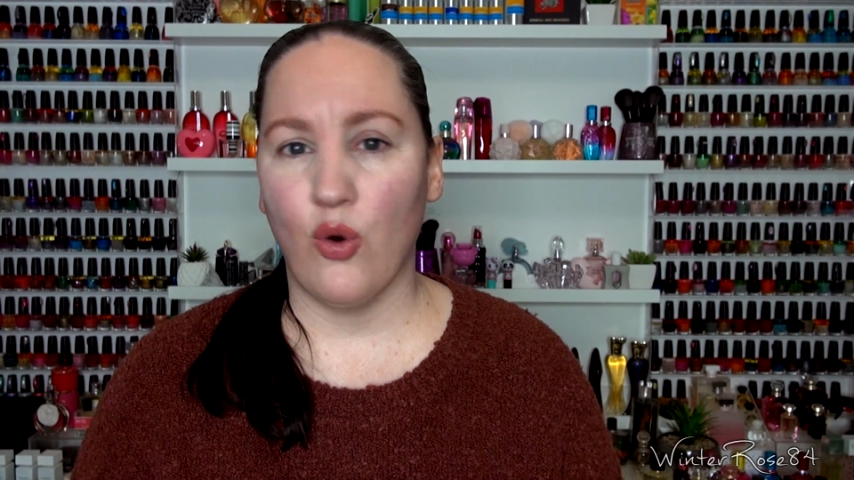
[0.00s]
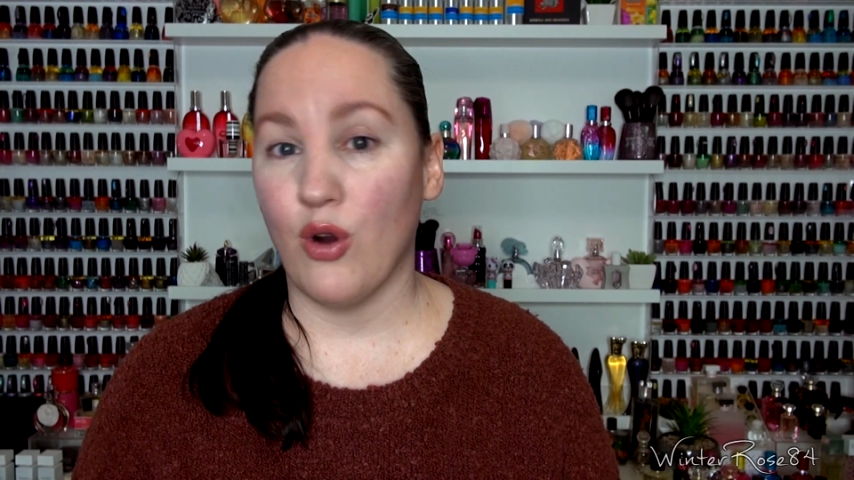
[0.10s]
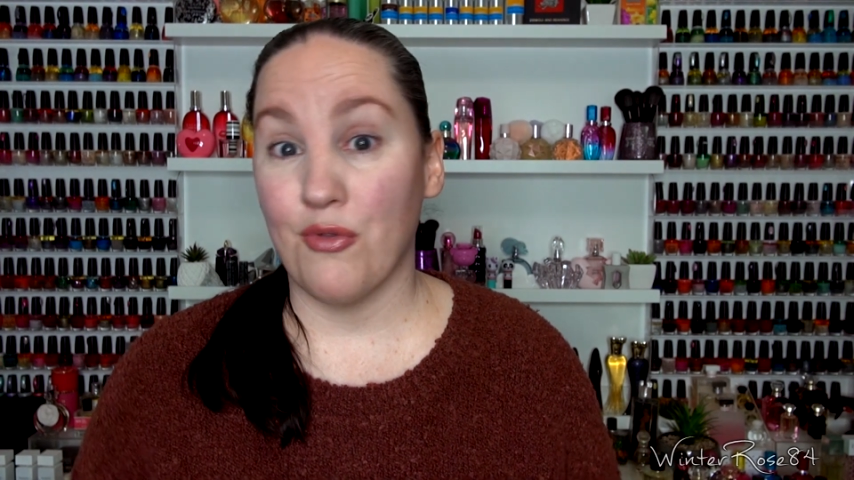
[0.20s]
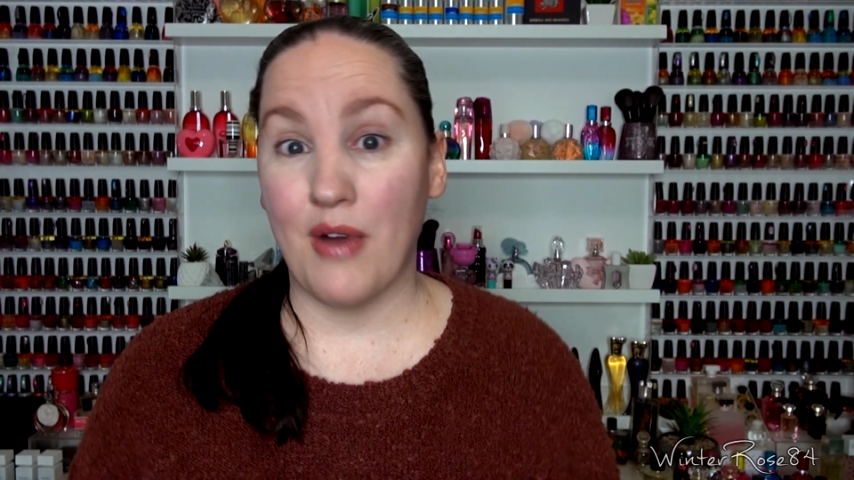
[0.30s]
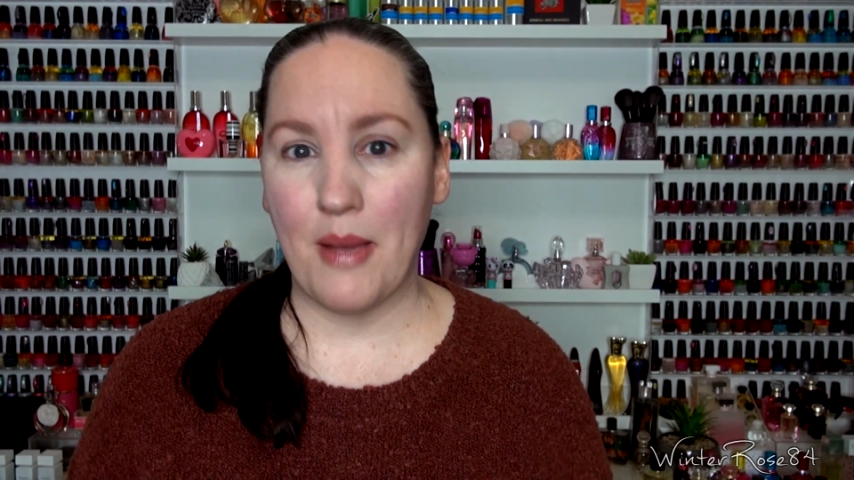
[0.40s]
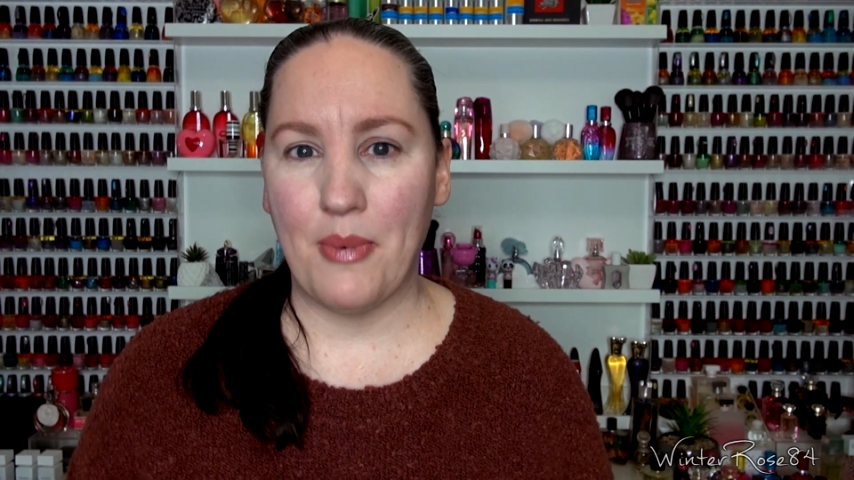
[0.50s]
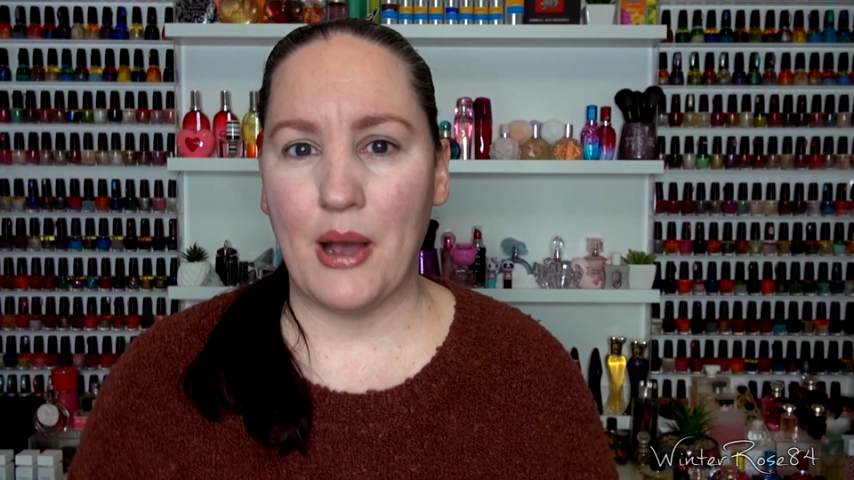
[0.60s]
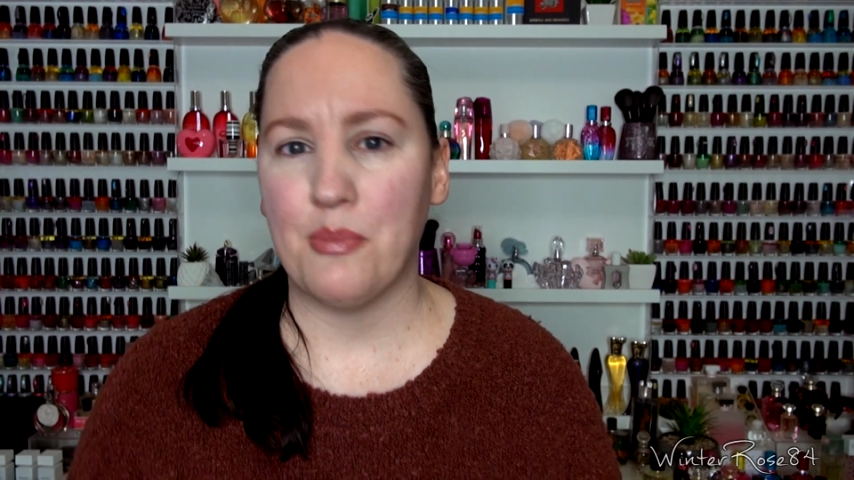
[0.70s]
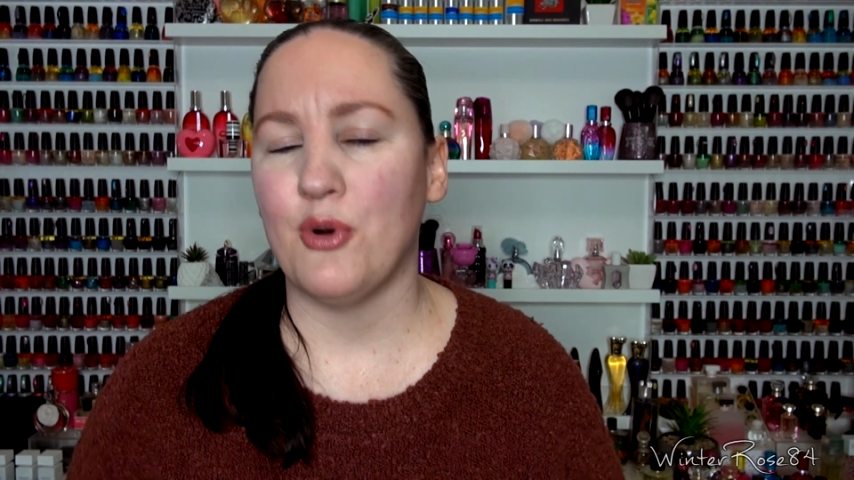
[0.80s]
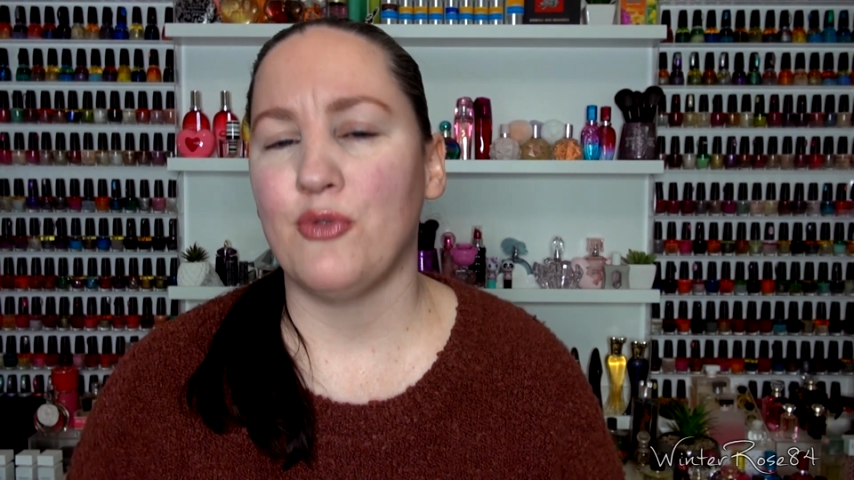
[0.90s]
or a wrap
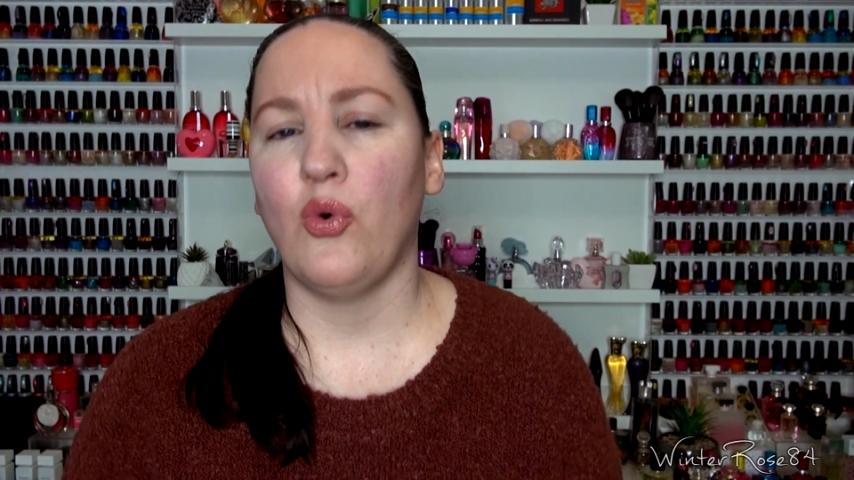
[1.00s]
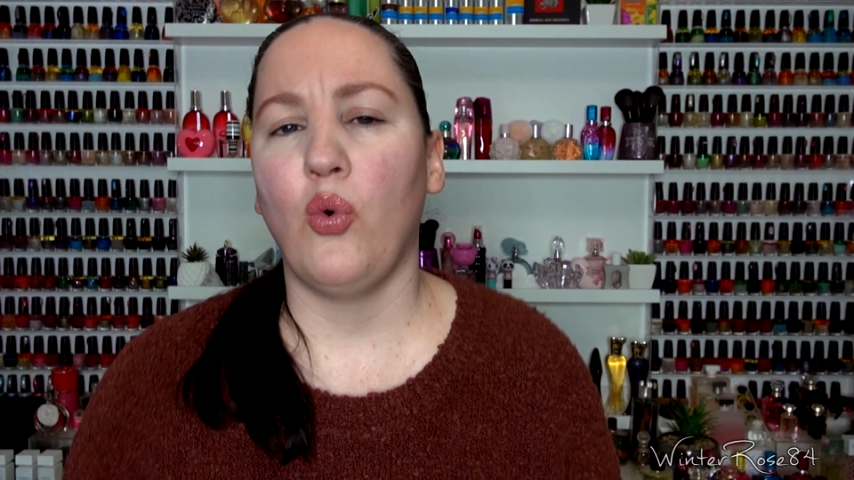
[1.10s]
up of